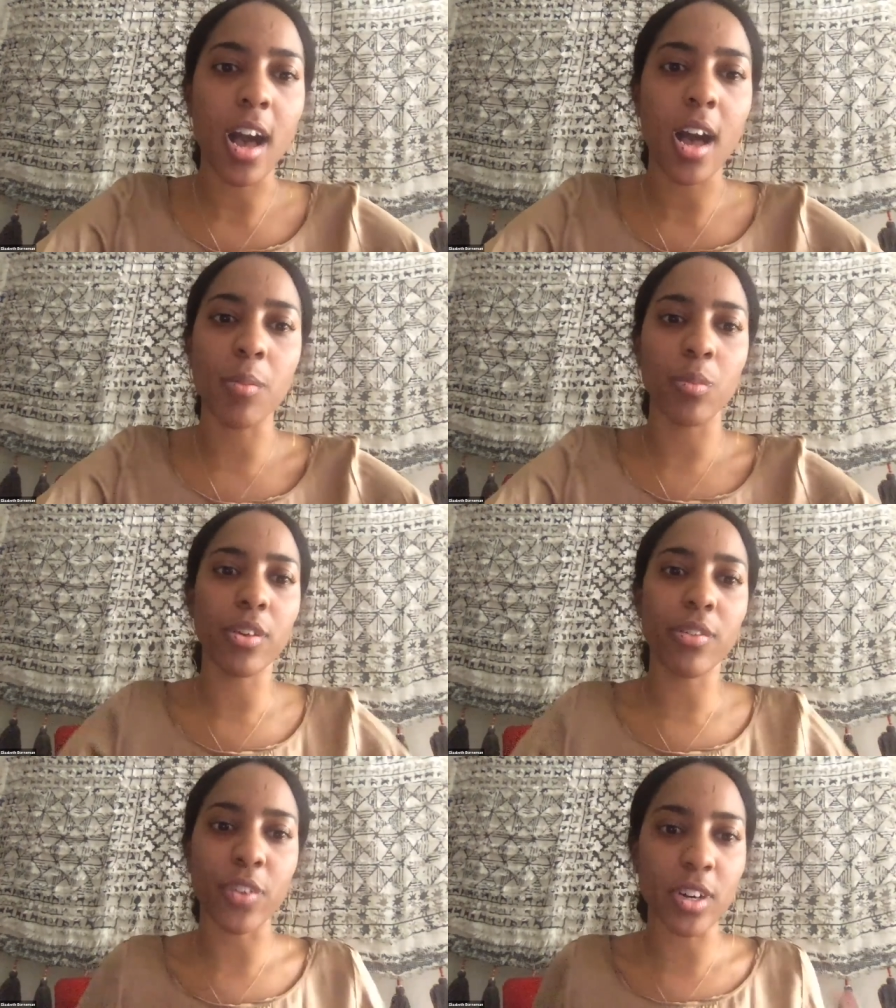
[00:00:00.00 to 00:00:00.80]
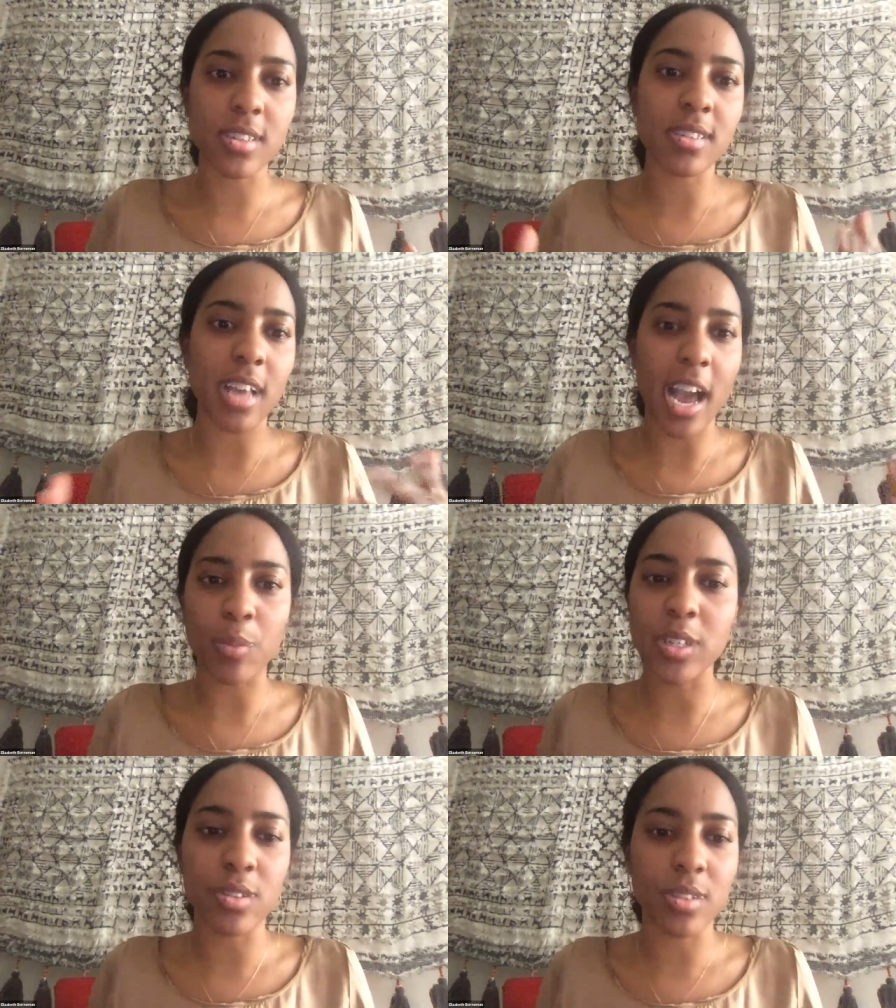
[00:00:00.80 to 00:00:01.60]
Um, the first time
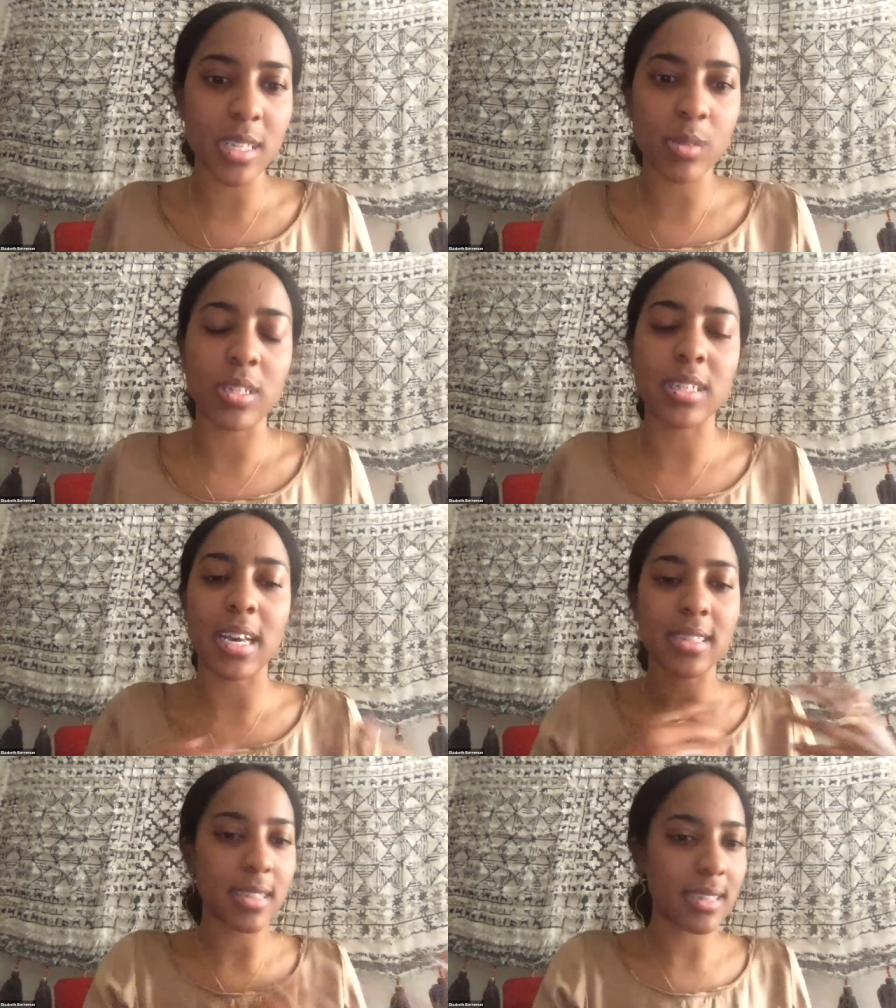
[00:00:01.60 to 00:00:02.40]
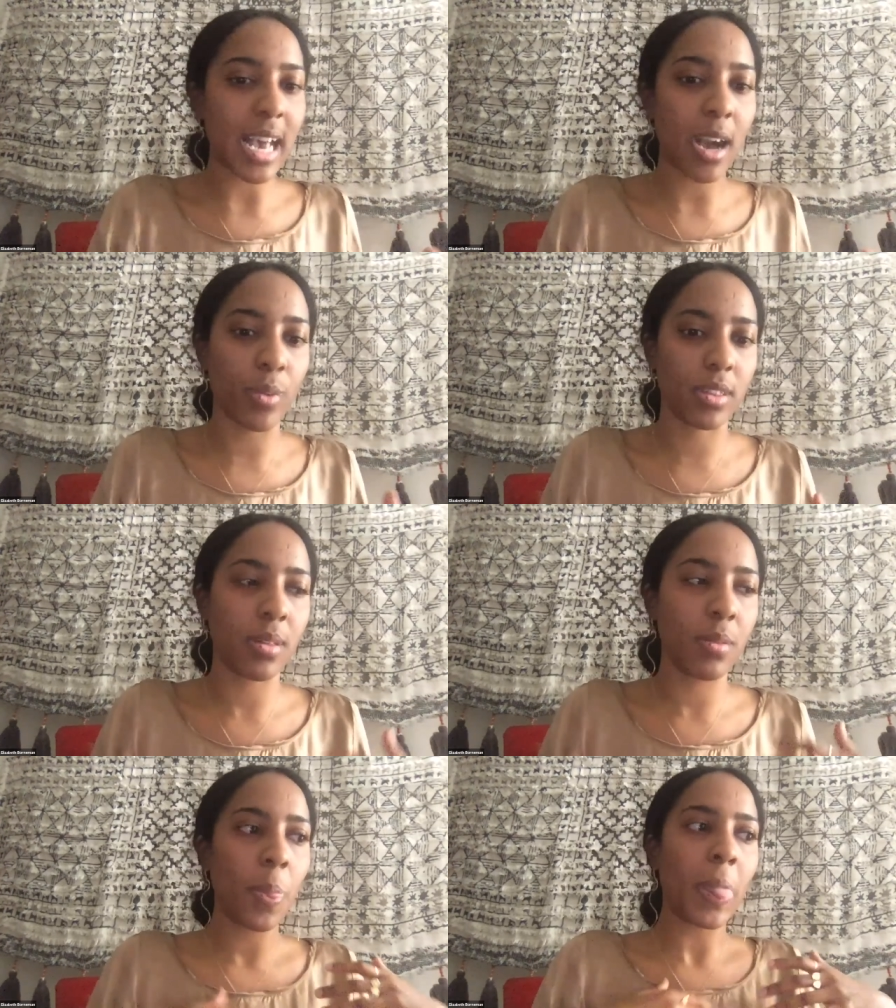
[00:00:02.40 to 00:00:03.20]
we do this, we test this out with
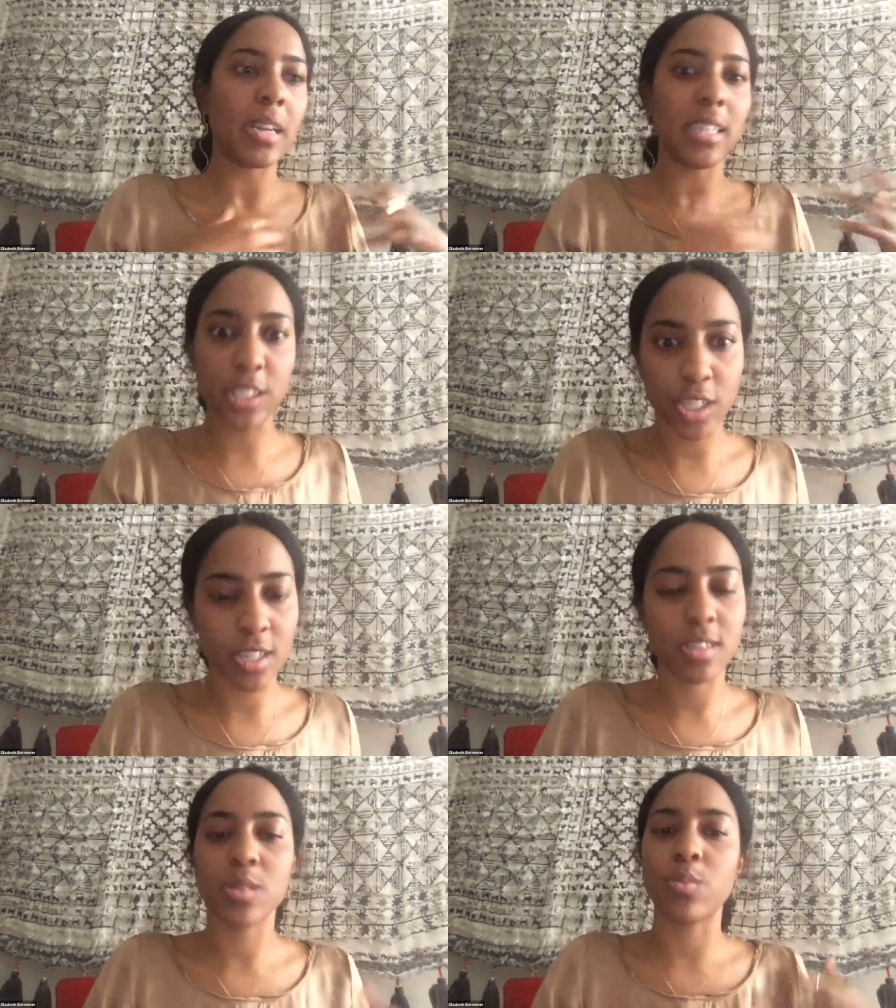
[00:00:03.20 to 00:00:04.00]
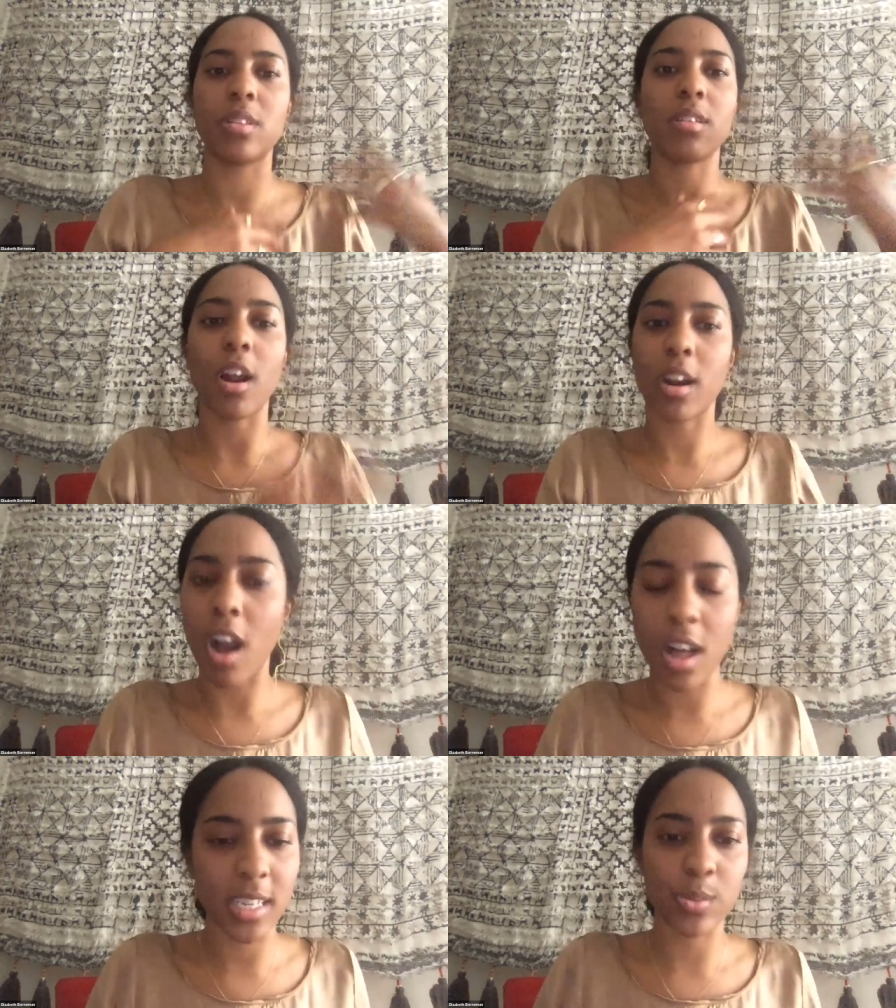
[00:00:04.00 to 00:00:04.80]
teachers, with our
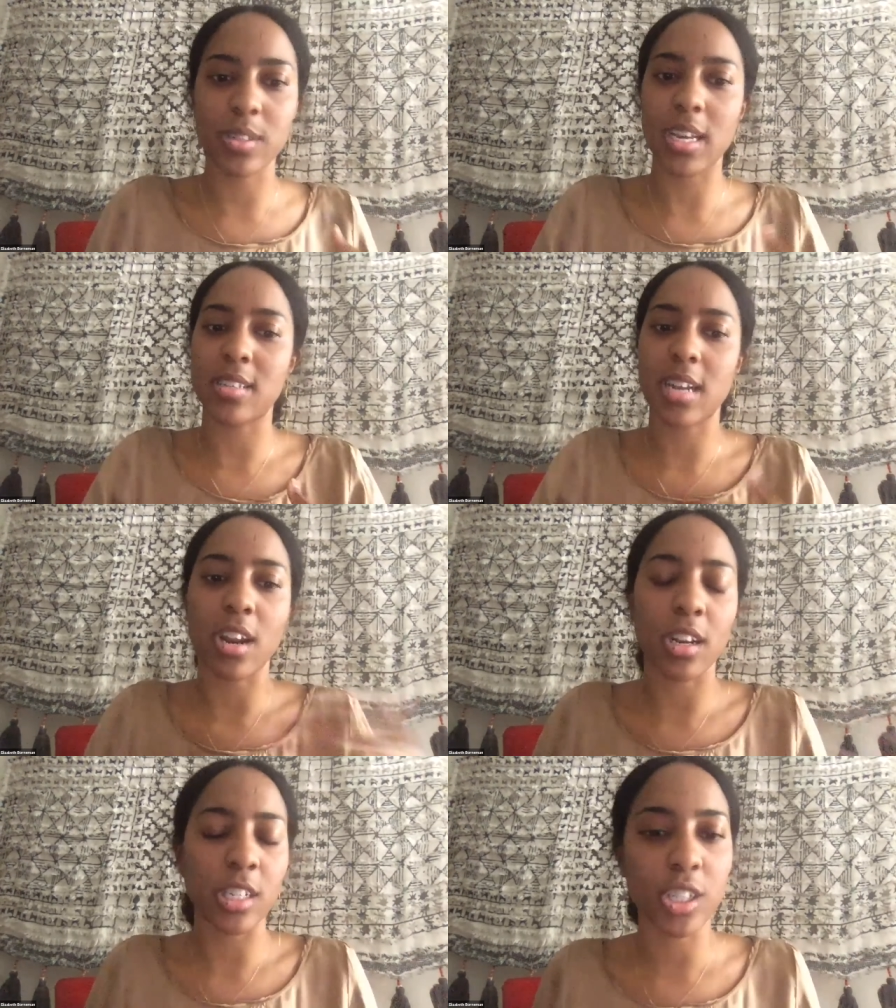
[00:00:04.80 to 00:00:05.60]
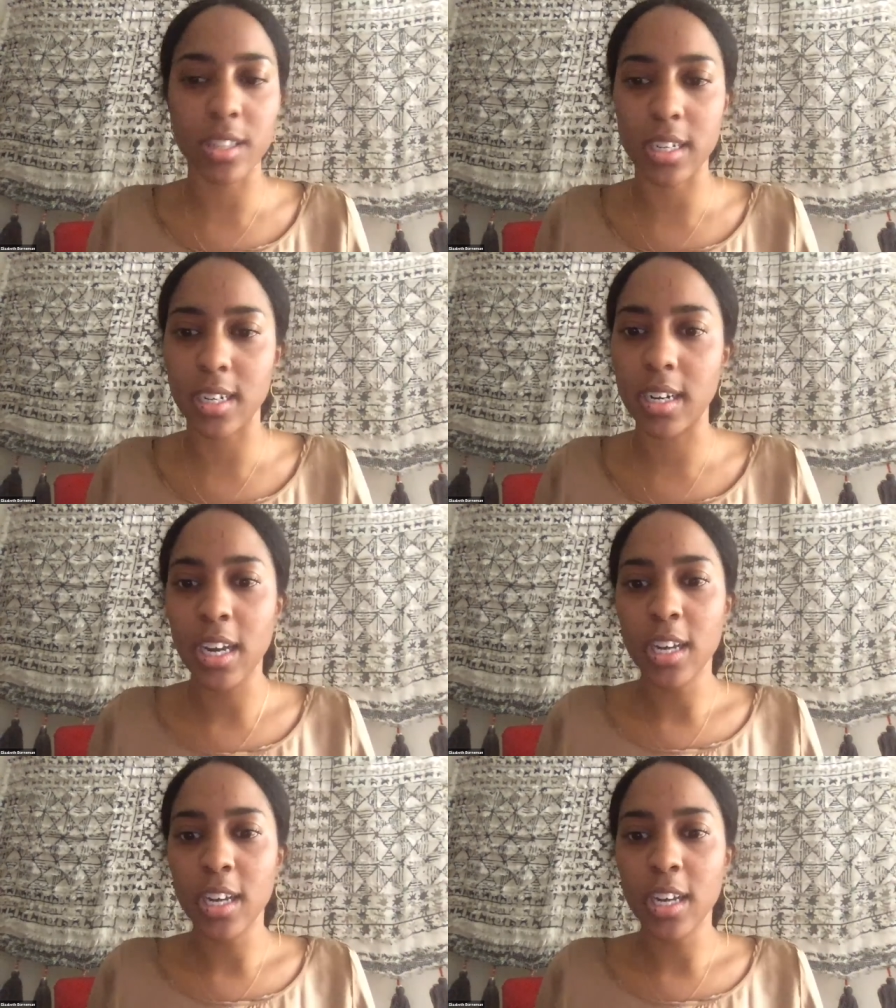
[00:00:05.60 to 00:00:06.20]
colleagues, we test it out on each other.